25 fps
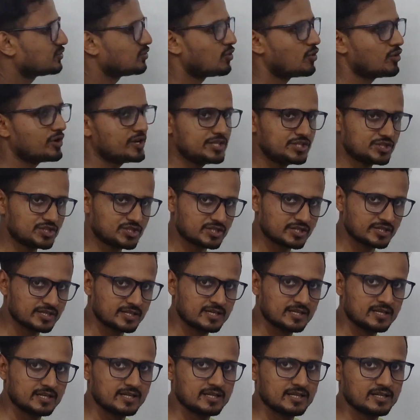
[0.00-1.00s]
to OH.
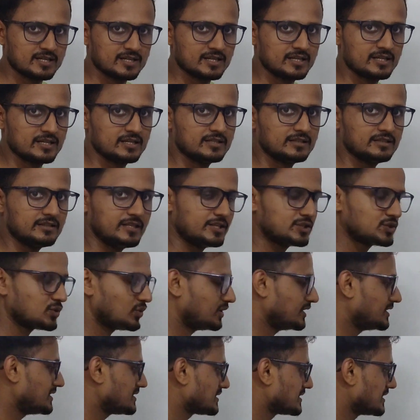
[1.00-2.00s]
This
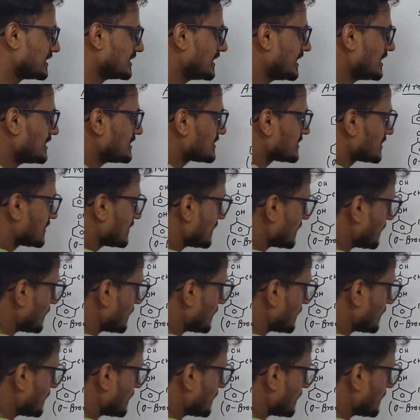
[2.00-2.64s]
one is said as